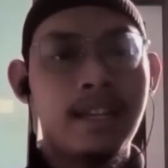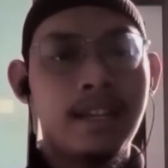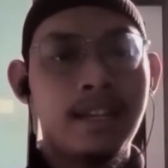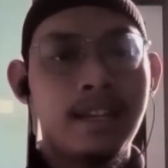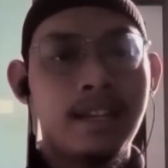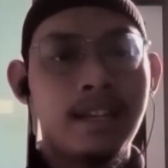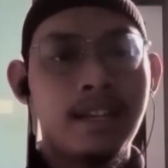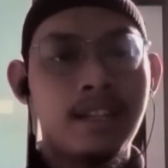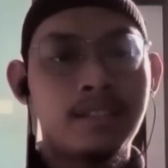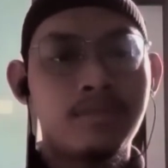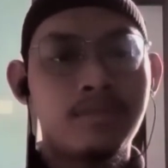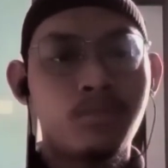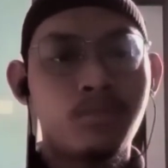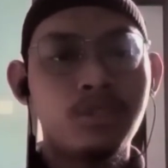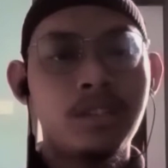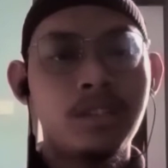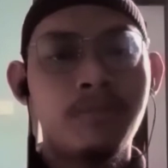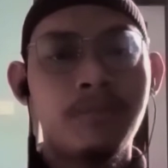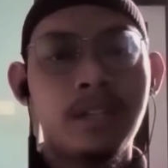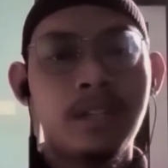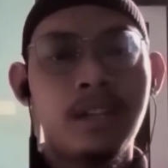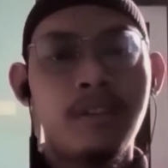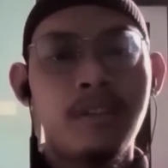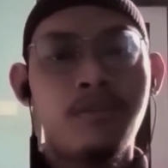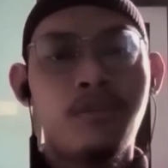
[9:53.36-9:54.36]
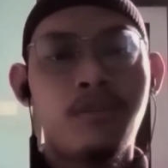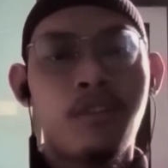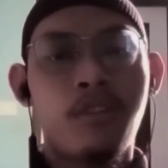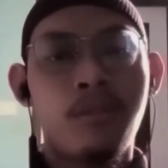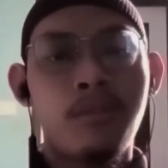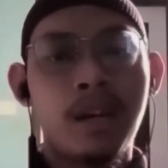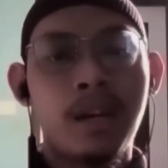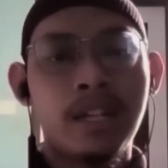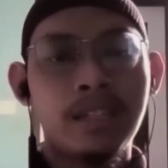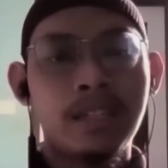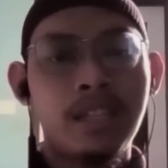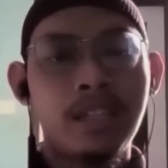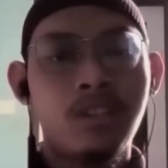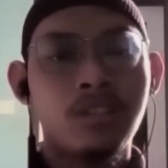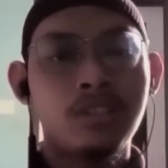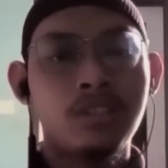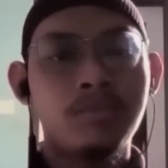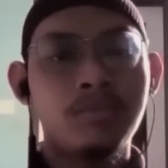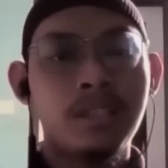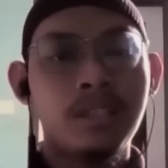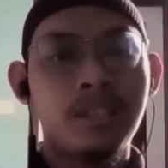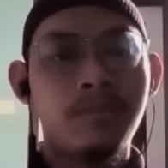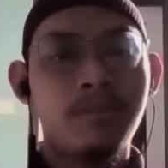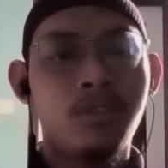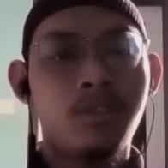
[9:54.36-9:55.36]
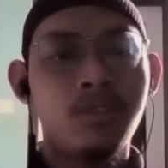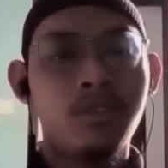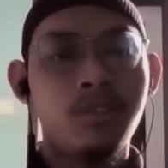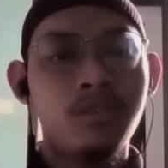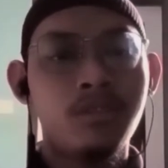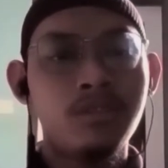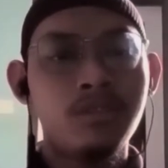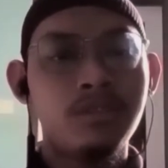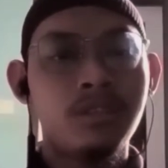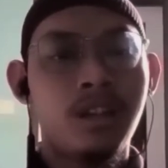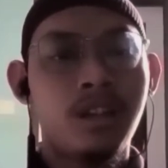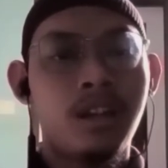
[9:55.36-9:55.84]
responsible for marketing cosmetic produce